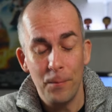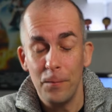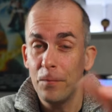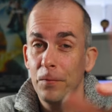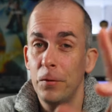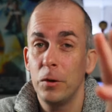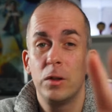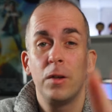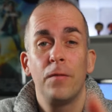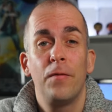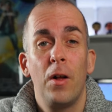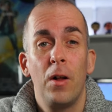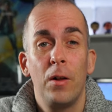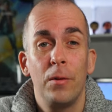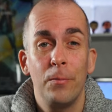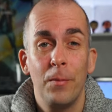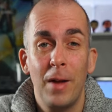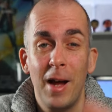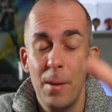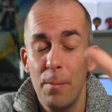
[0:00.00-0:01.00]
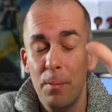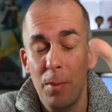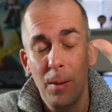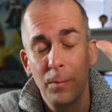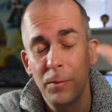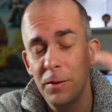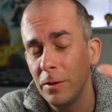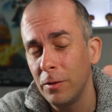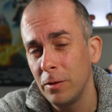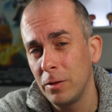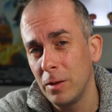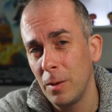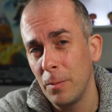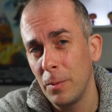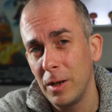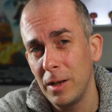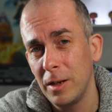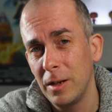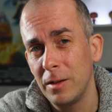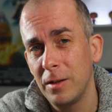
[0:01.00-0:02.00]
First of all, I bumped into
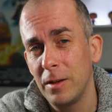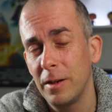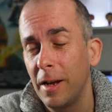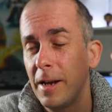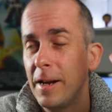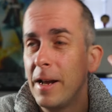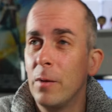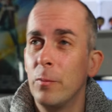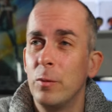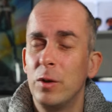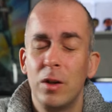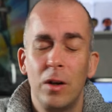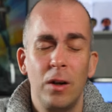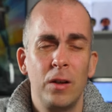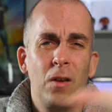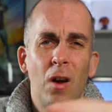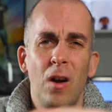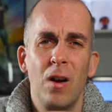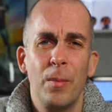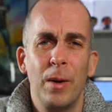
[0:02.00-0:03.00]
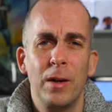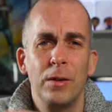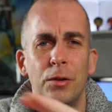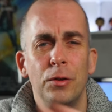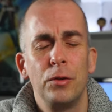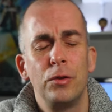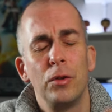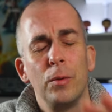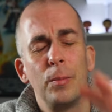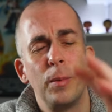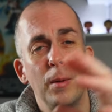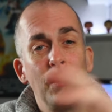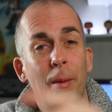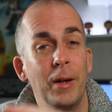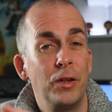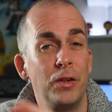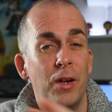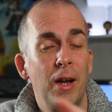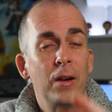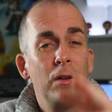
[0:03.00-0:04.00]
somebody yesterday and we started talking about YouTube and
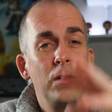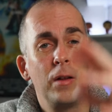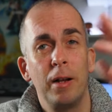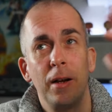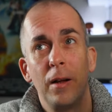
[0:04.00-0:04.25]
my channel,